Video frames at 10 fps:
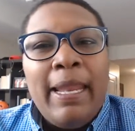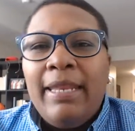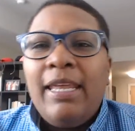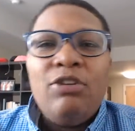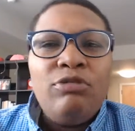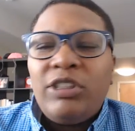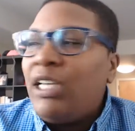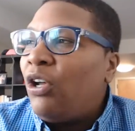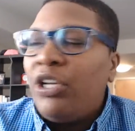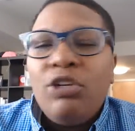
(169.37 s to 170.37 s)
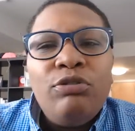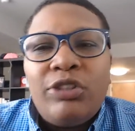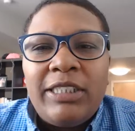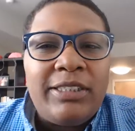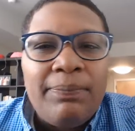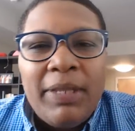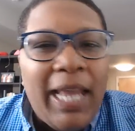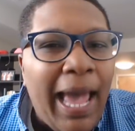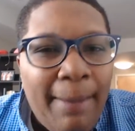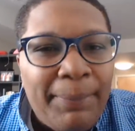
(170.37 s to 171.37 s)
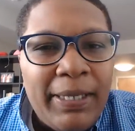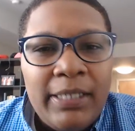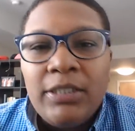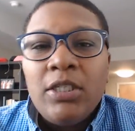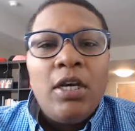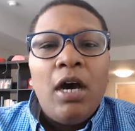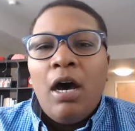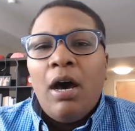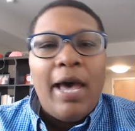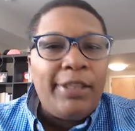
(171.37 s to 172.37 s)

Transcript: And then you see on the news that something happened uh,